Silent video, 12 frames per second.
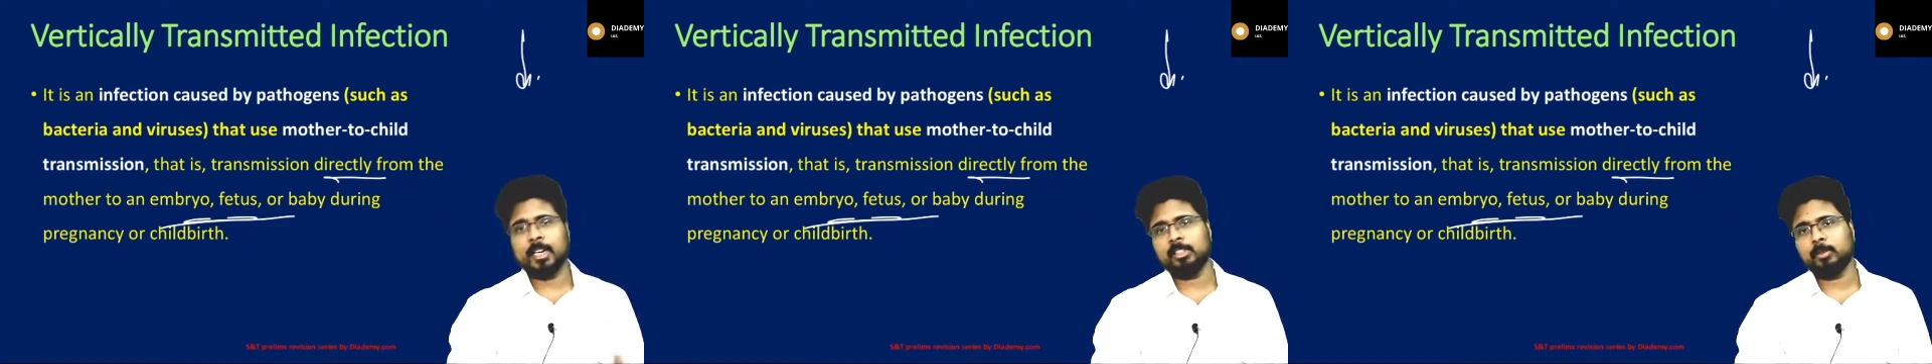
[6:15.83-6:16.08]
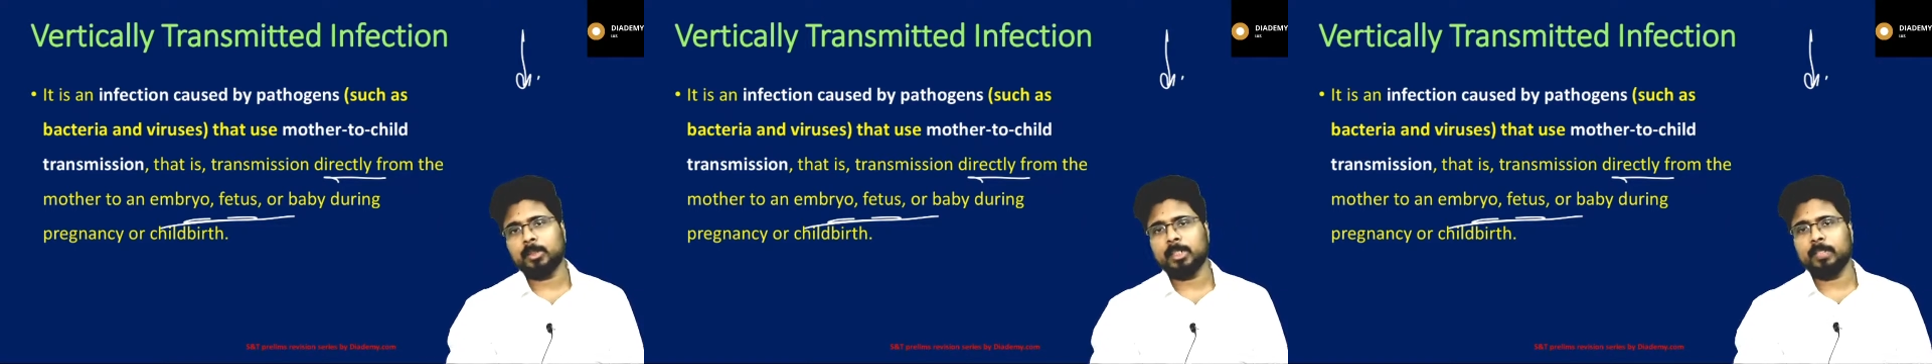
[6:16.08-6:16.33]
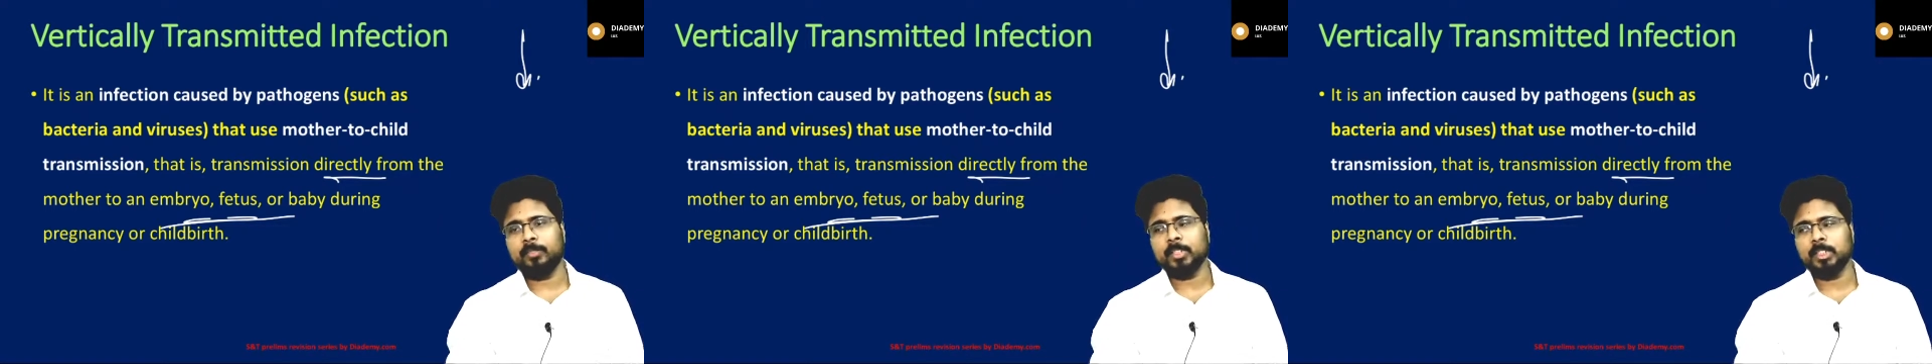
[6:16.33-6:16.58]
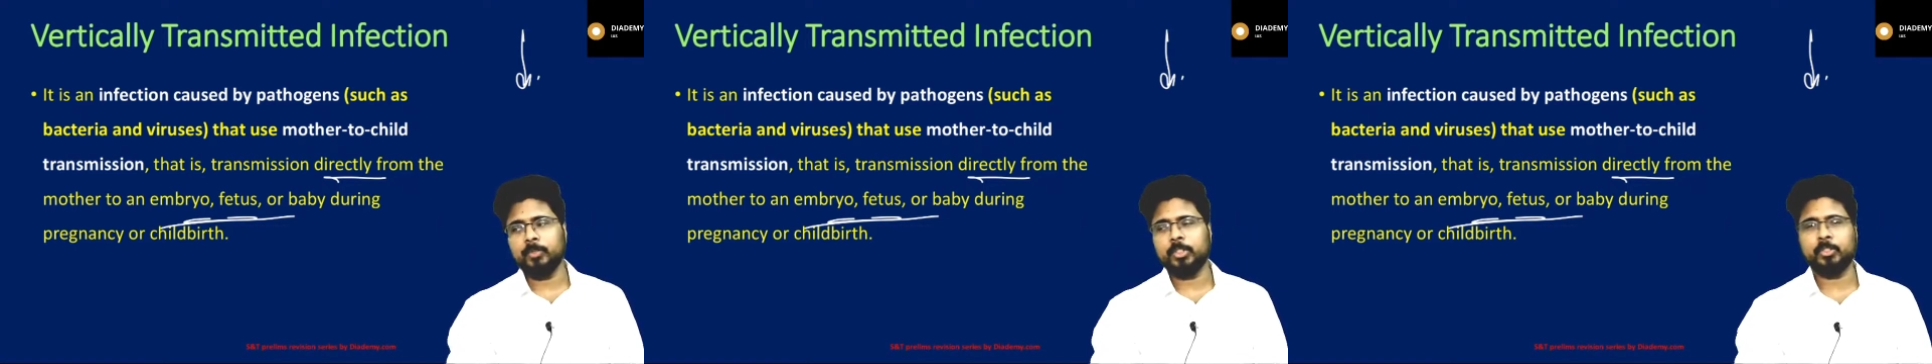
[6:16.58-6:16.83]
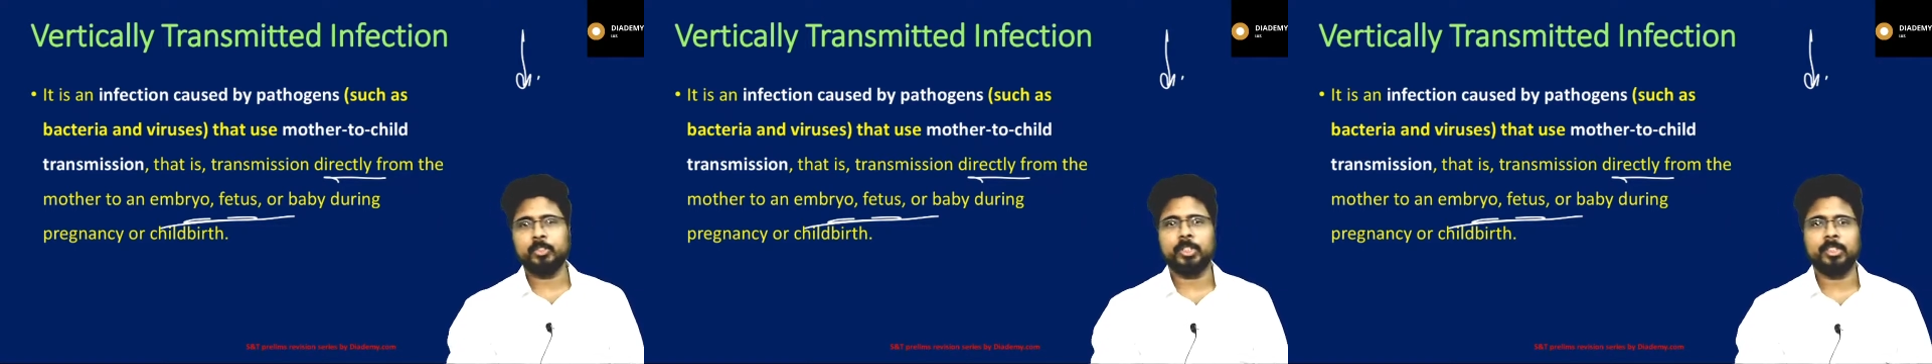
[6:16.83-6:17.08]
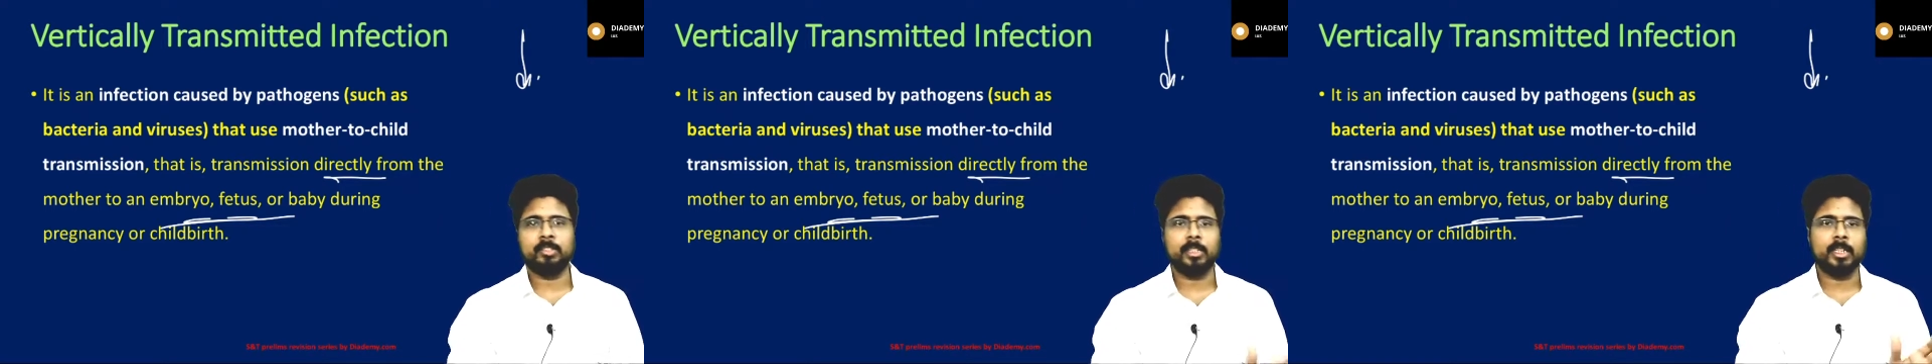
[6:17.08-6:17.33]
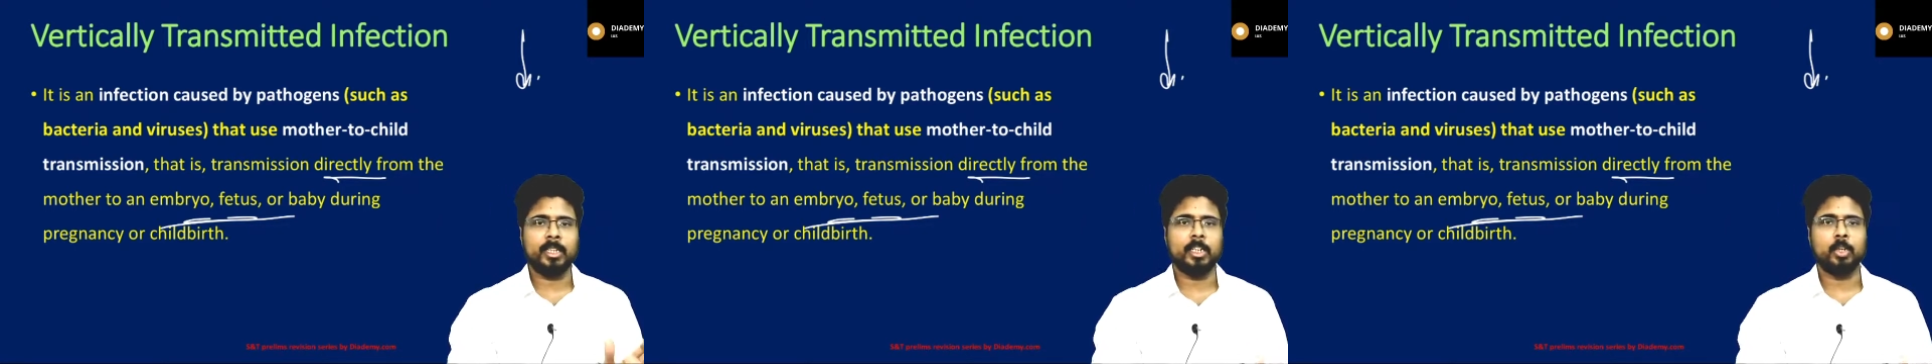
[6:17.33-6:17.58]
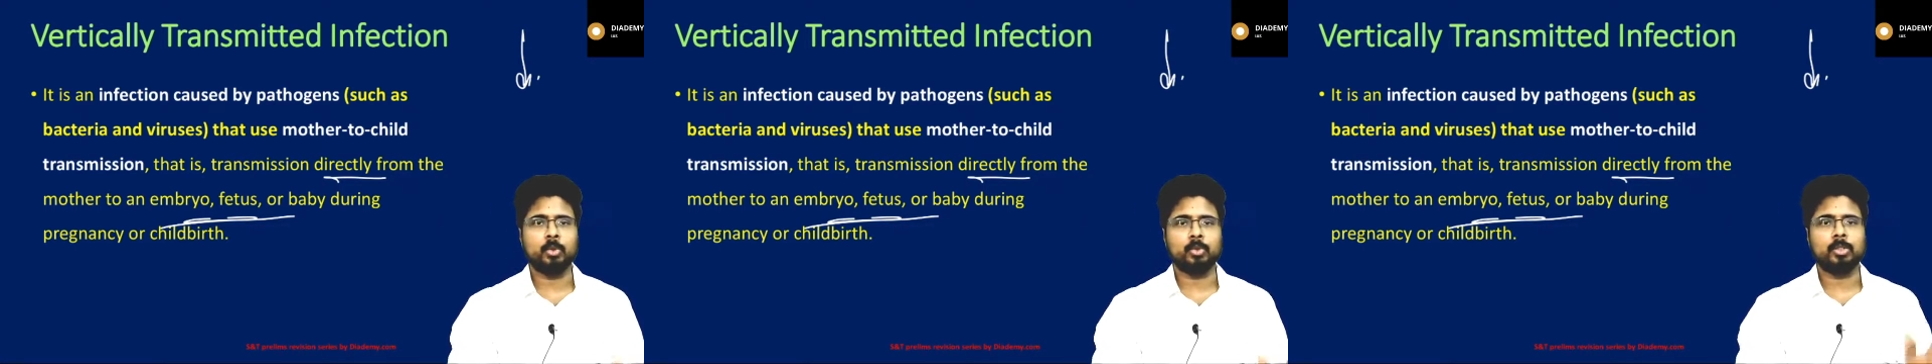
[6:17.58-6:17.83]
transmitted infection which was recently
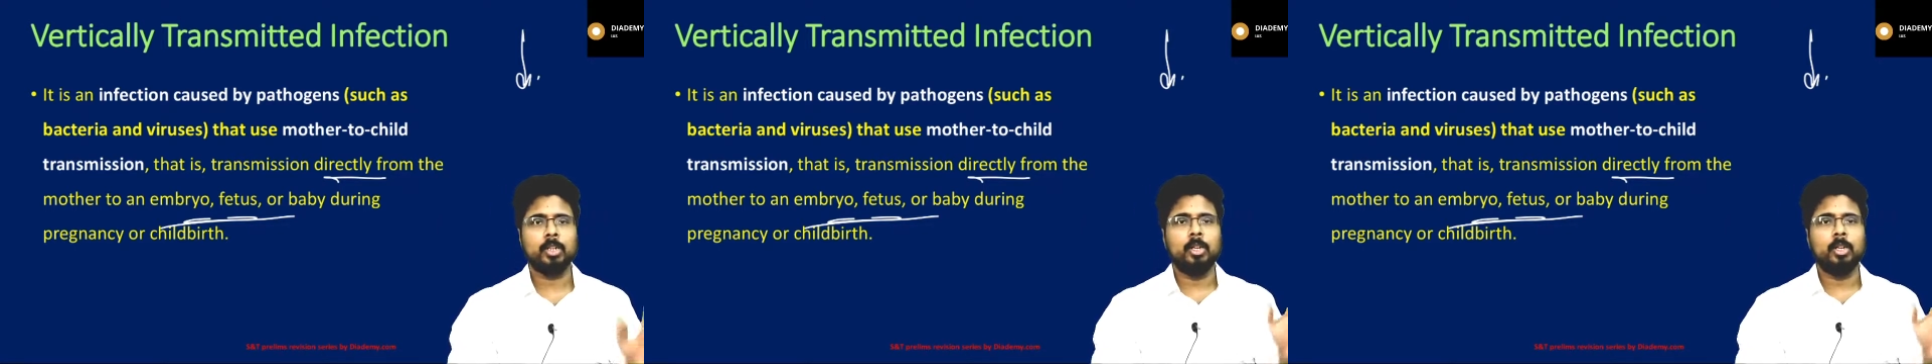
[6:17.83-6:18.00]
in news